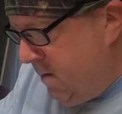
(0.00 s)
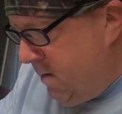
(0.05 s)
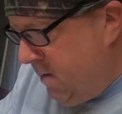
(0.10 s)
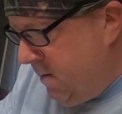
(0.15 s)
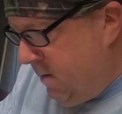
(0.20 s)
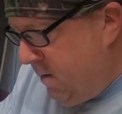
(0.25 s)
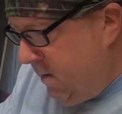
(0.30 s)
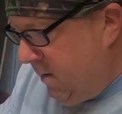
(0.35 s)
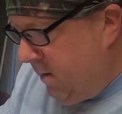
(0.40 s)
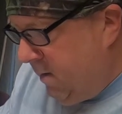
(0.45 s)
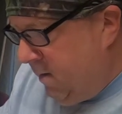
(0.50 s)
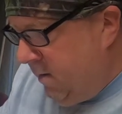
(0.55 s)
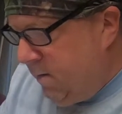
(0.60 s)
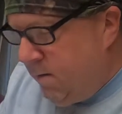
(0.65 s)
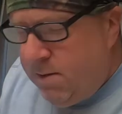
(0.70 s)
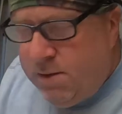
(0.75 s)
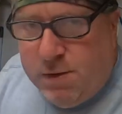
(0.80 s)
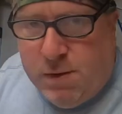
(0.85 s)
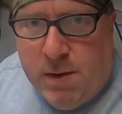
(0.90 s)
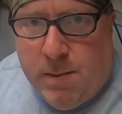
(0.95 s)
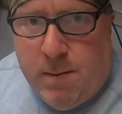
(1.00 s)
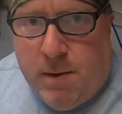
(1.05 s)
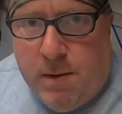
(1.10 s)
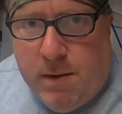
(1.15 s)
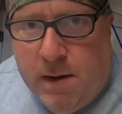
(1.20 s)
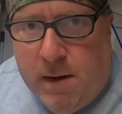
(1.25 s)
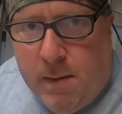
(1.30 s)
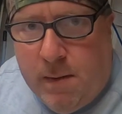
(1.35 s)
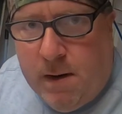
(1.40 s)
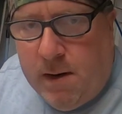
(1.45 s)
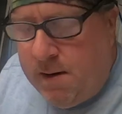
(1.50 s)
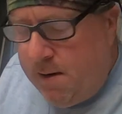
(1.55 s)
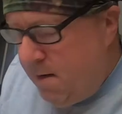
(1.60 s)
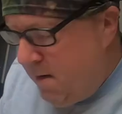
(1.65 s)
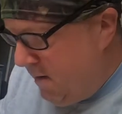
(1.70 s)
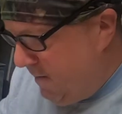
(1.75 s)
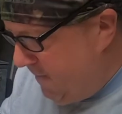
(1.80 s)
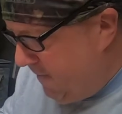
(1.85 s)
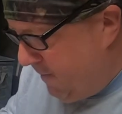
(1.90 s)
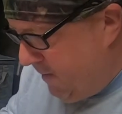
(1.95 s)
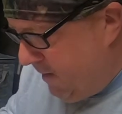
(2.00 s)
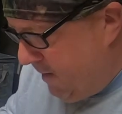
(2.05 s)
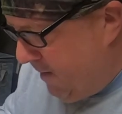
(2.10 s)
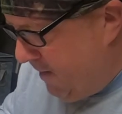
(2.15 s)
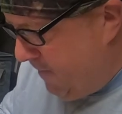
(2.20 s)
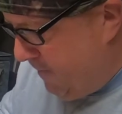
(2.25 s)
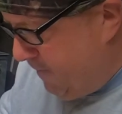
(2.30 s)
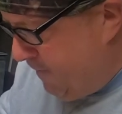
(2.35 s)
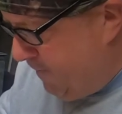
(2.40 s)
I'm not gonna strip all that wire down for that.